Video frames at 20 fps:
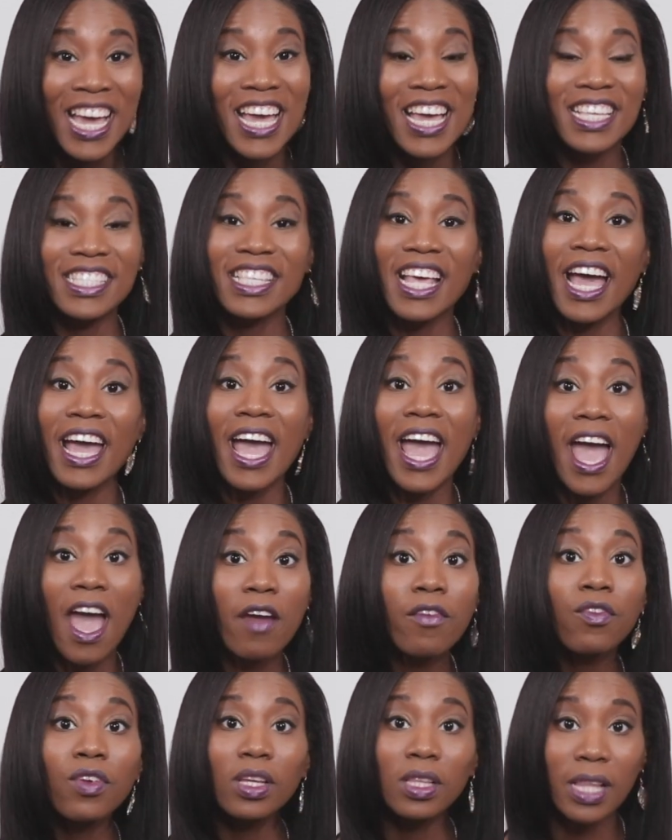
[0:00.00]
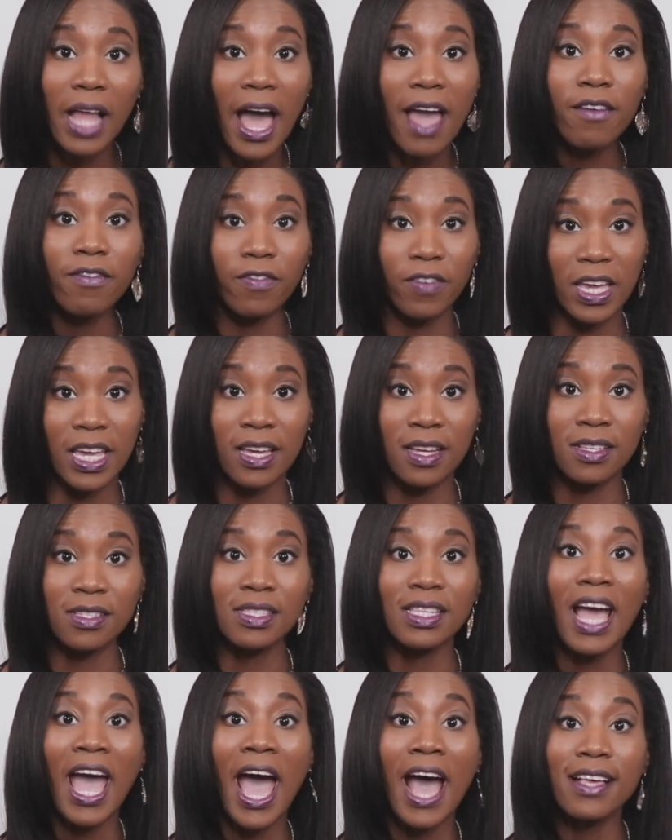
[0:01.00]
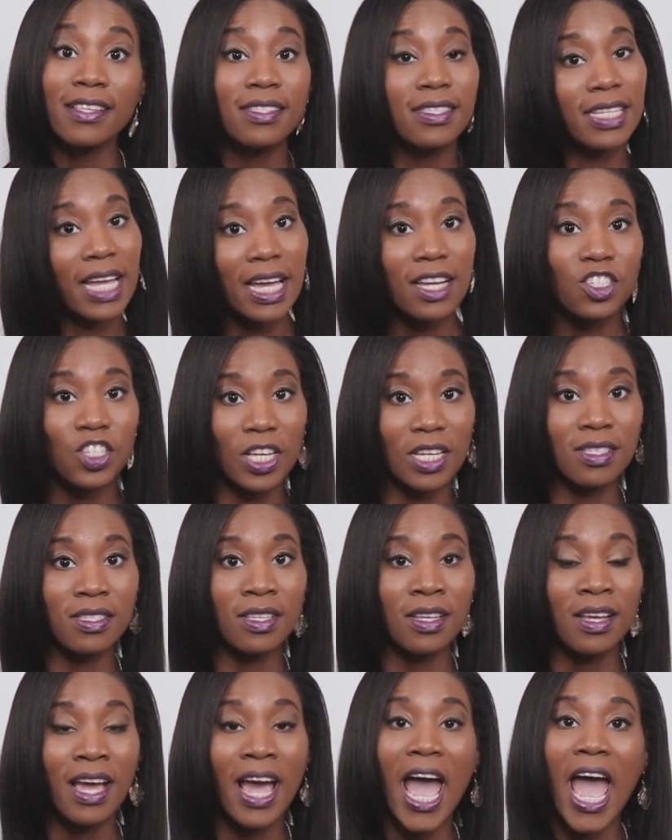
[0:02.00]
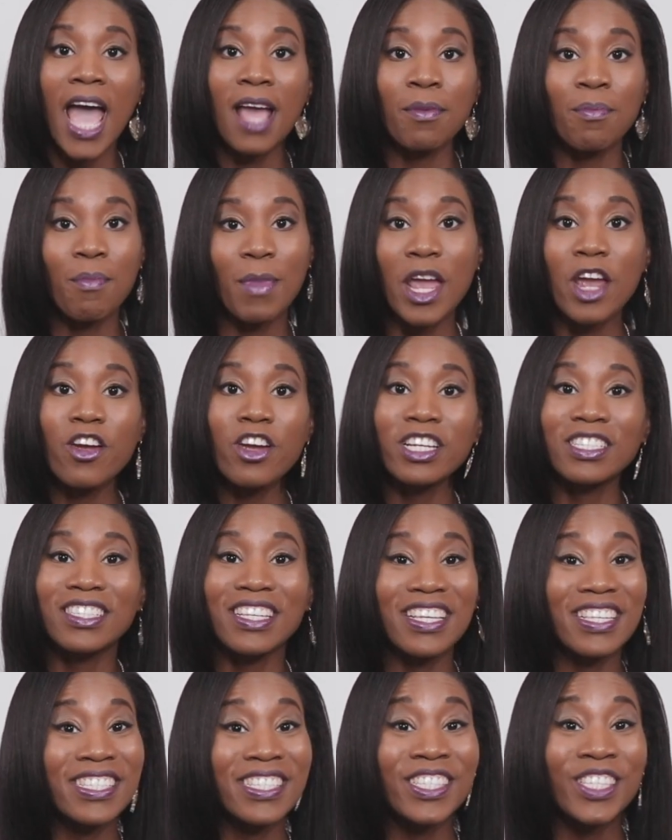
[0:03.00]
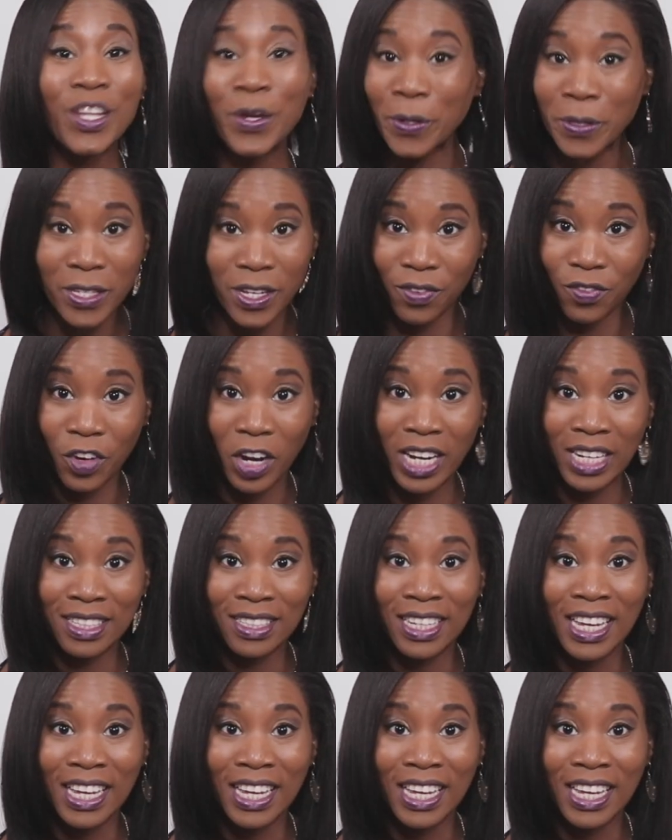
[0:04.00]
is that every life phase has stages, and marriage is no different.